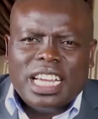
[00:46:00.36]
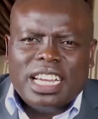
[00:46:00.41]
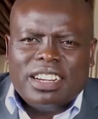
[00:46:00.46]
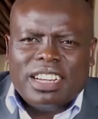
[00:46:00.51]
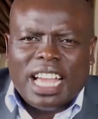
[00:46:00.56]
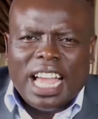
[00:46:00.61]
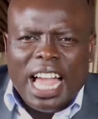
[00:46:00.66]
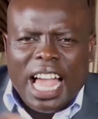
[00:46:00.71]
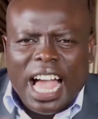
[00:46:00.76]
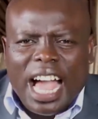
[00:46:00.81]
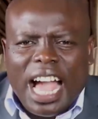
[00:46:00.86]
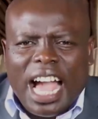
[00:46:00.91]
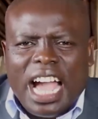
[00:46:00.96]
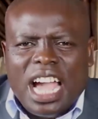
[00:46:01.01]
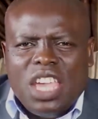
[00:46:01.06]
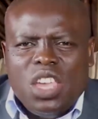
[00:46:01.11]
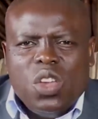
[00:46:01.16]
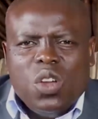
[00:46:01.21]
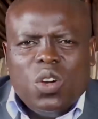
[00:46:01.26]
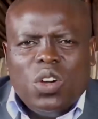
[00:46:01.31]
area?
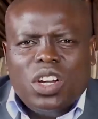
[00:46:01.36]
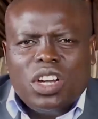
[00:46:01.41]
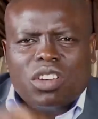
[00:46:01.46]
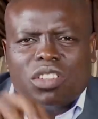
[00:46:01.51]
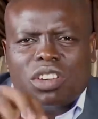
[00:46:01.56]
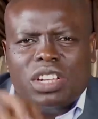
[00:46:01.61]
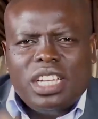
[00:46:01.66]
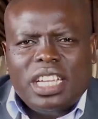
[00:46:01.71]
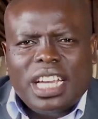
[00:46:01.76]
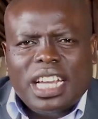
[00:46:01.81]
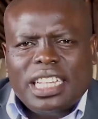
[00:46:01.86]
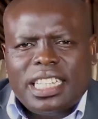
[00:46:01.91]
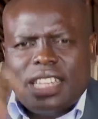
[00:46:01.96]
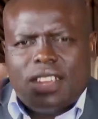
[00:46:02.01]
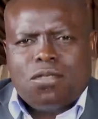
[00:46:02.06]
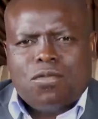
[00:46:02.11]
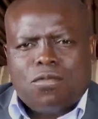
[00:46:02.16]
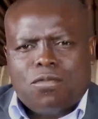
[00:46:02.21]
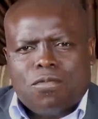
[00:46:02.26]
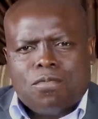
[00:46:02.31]
Are you
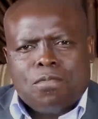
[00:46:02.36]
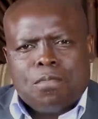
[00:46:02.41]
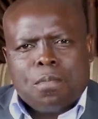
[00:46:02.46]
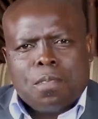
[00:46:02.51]
creative?